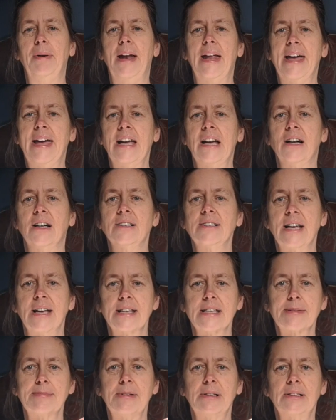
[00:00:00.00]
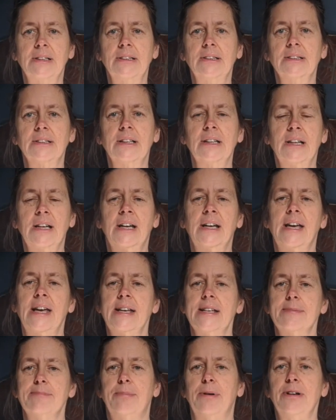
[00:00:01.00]
plain condensed milk,
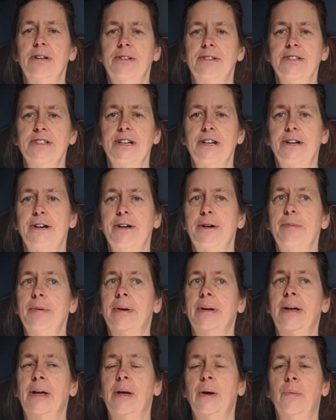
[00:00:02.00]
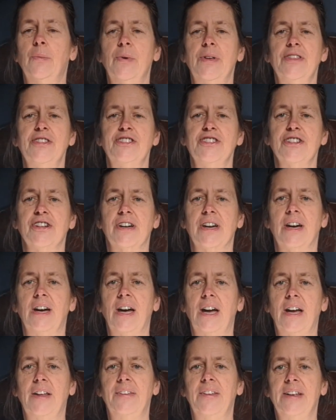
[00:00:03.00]
it's boiled up with sugar
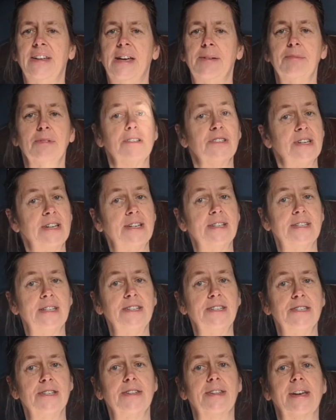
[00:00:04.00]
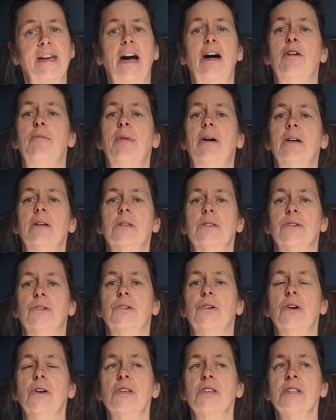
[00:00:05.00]
and then it turns into the caramel
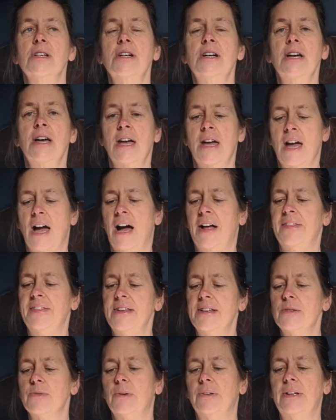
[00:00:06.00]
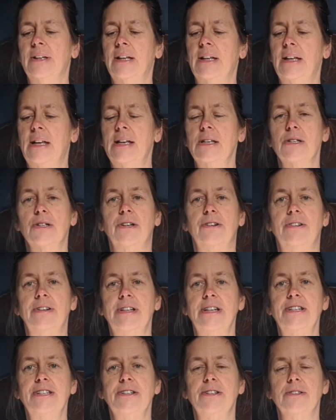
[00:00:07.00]
sauce. And this one is
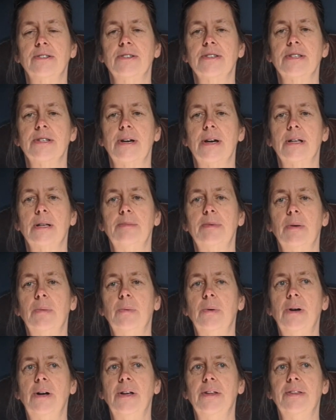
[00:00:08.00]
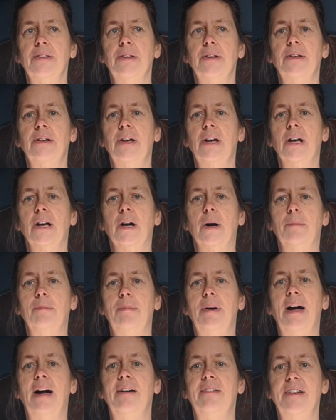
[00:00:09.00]
already done, so it'll be worth
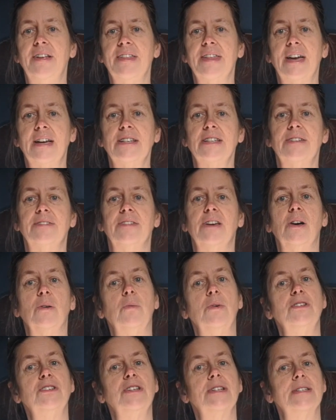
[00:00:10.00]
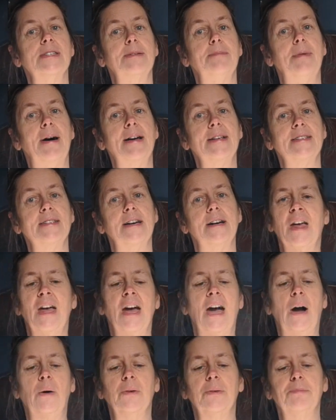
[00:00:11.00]
comparing at the end of it, which is the better.
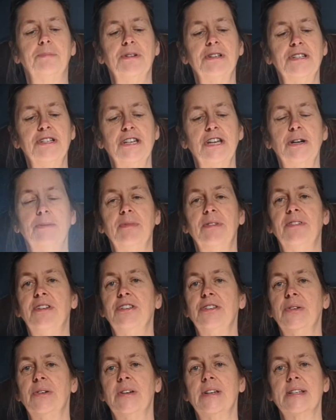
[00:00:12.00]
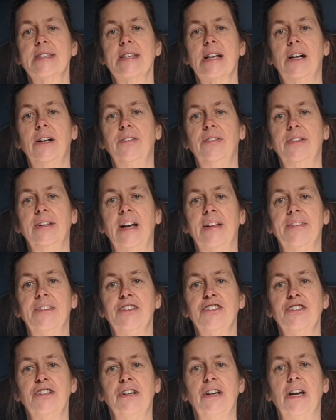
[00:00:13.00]
I would presume if you do it yourself and add the
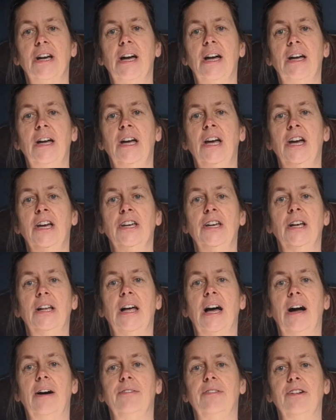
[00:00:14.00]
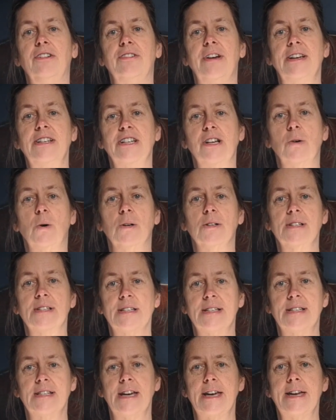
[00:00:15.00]
sugar, you'll have a greater
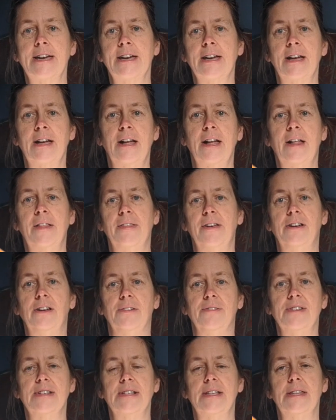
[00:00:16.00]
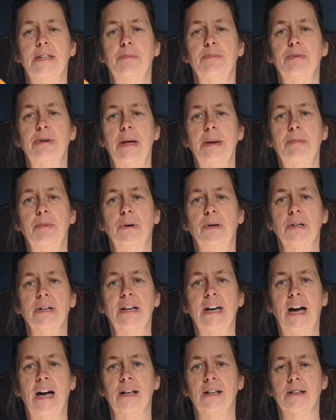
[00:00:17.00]
quantity than obviously the pre-bought
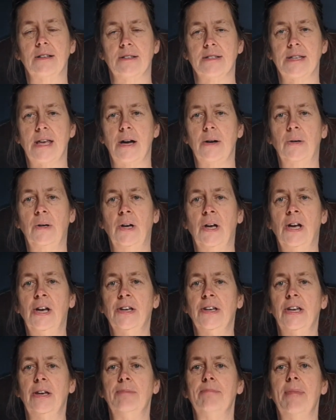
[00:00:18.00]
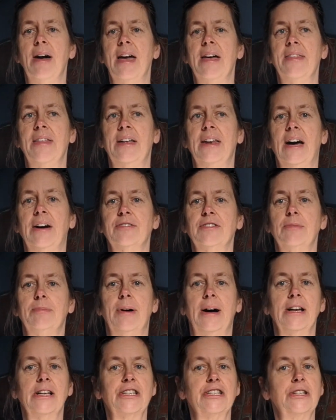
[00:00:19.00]
cans. So you may then have to
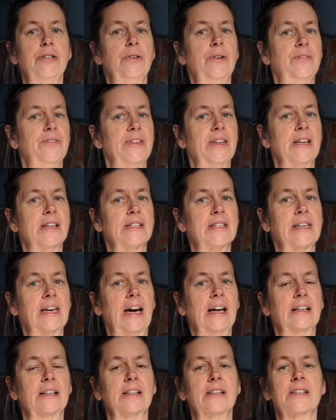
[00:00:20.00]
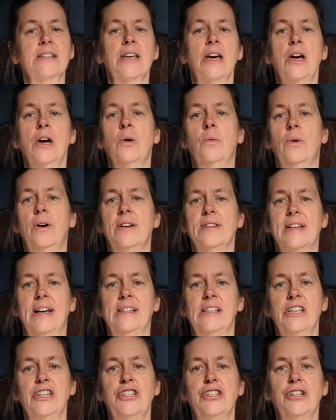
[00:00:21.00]
buy 2 of these cans, whereas
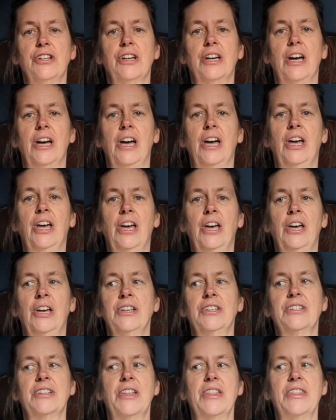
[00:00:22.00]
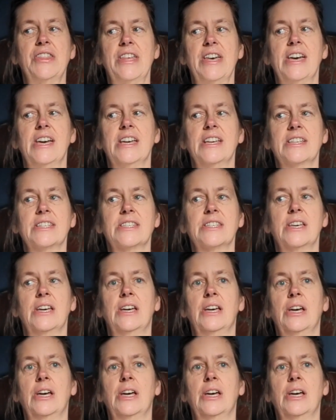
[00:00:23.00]
adding sugar to this